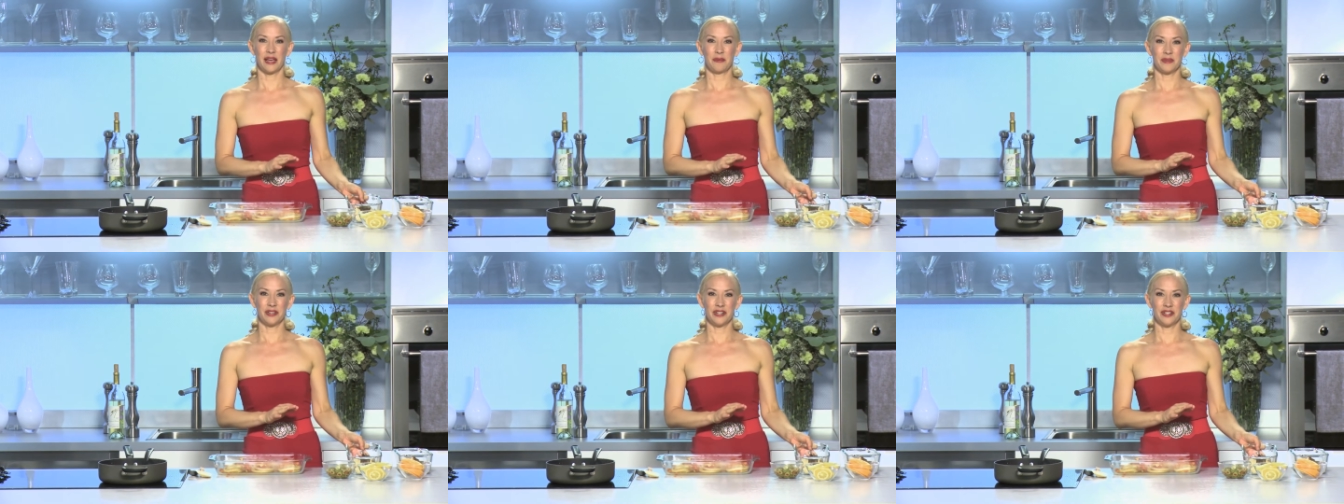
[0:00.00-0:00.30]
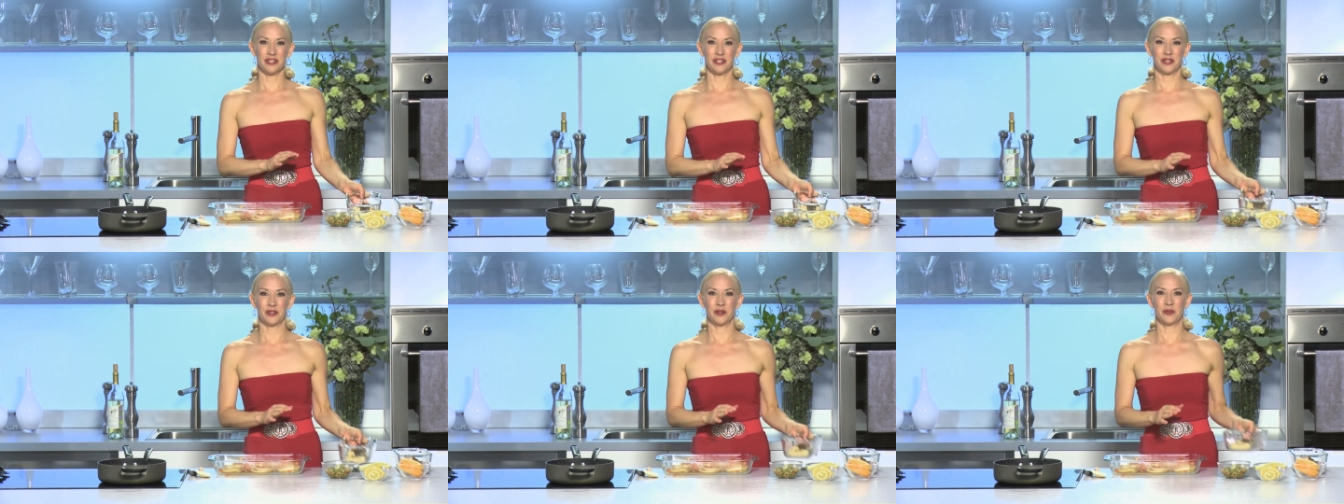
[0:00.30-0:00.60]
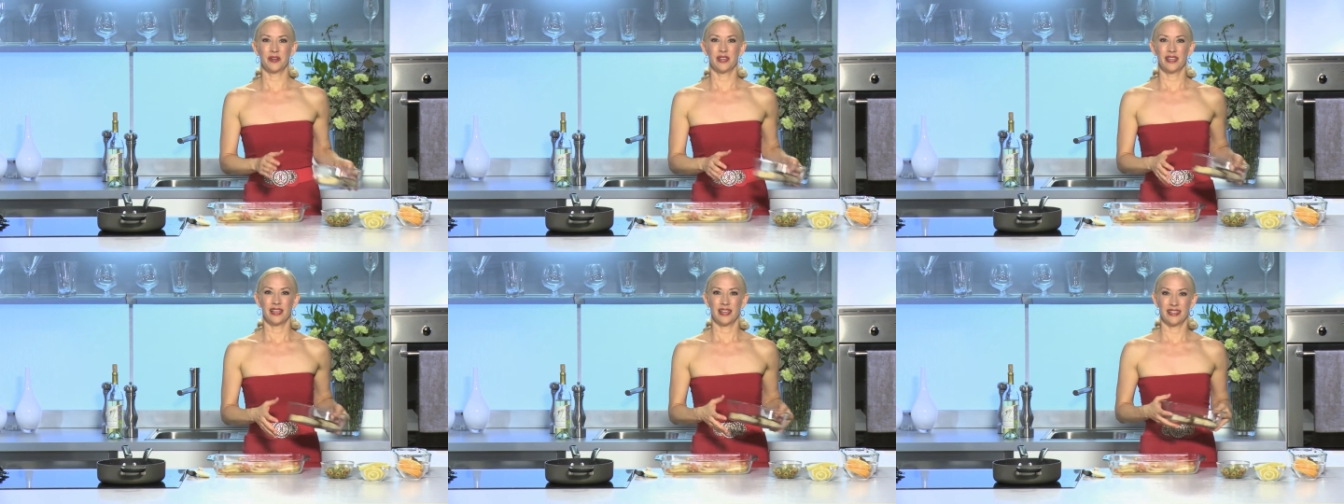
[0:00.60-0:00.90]
I'm gonna
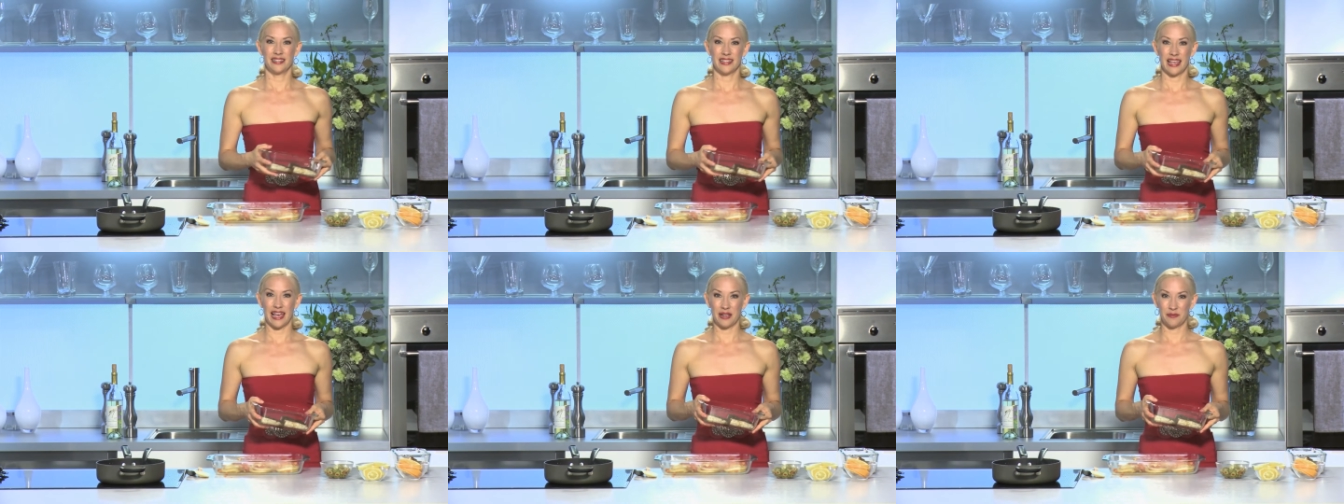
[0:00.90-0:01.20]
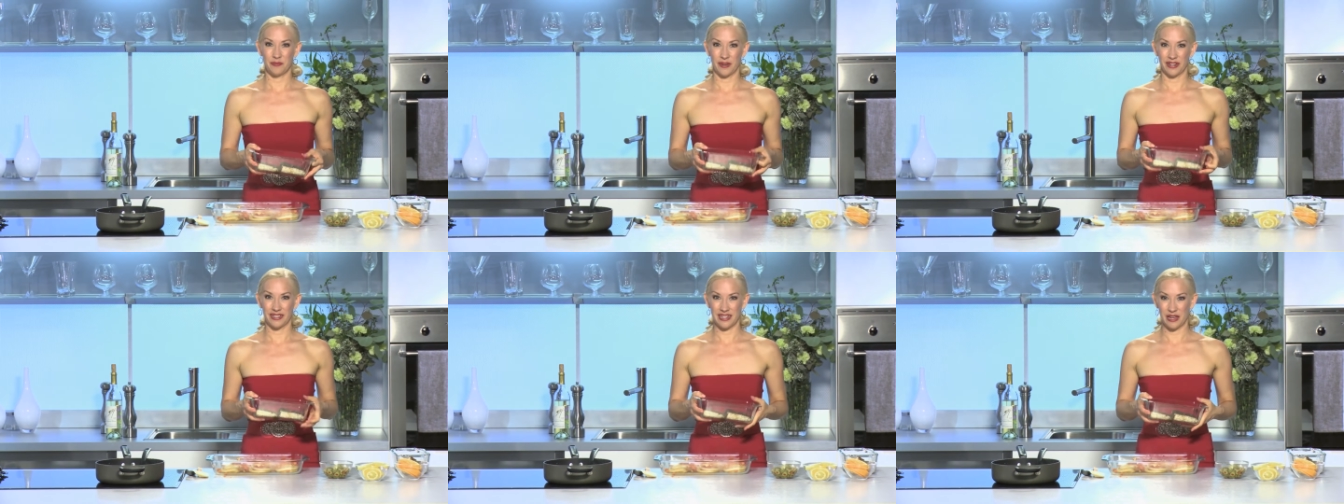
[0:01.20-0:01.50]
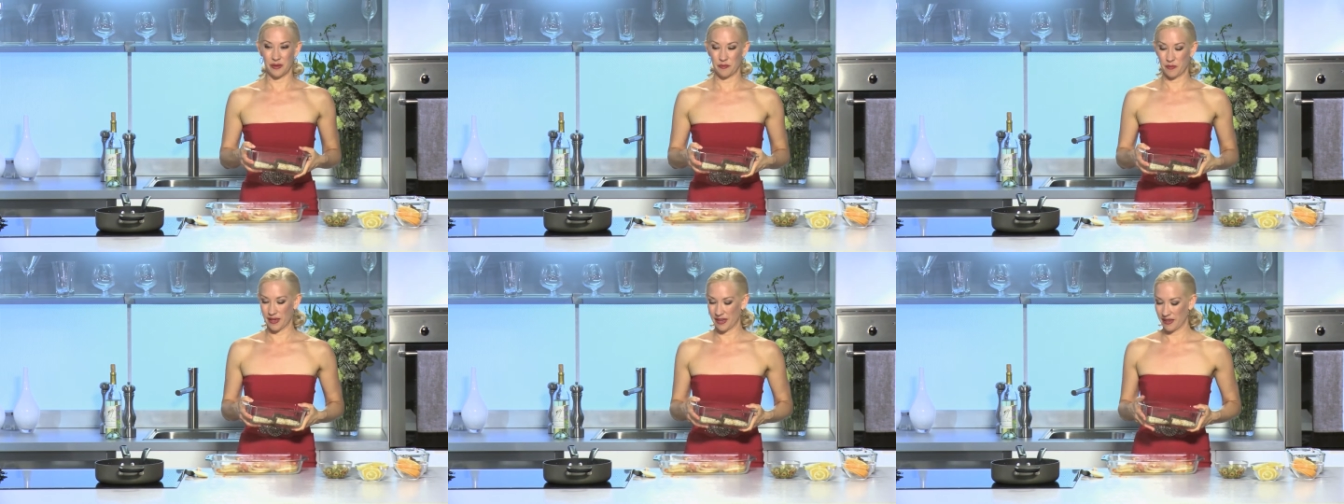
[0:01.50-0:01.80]
do is add my
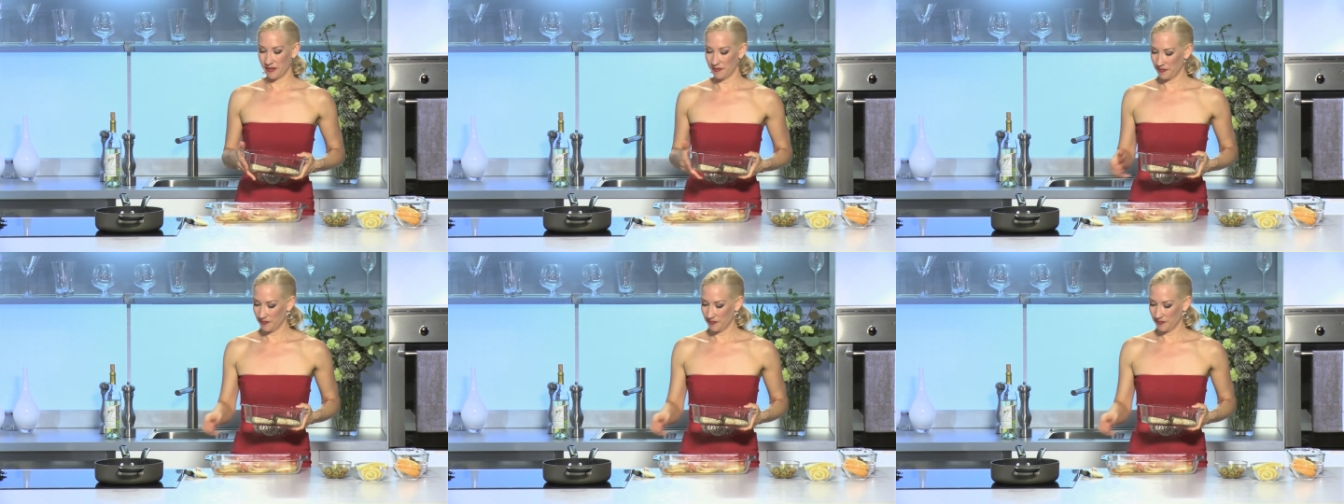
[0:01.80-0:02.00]
tempeh.